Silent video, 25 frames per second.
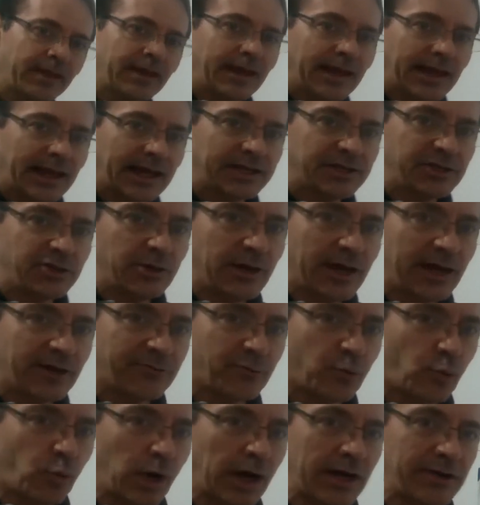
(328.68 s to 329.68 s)
and you have
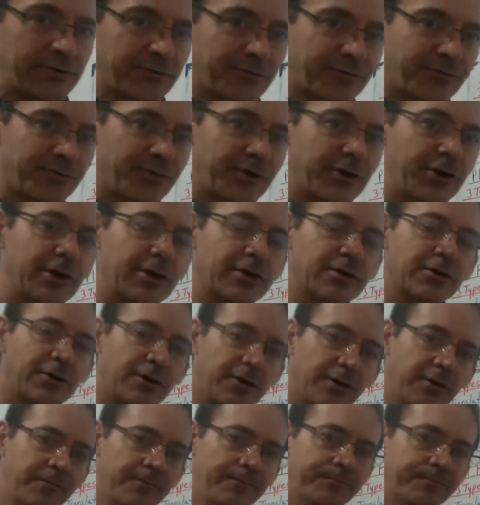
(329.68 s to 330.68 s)
one
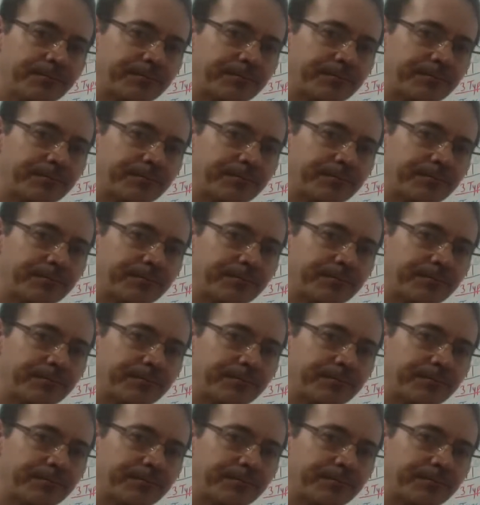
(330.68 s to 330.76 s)
vertical,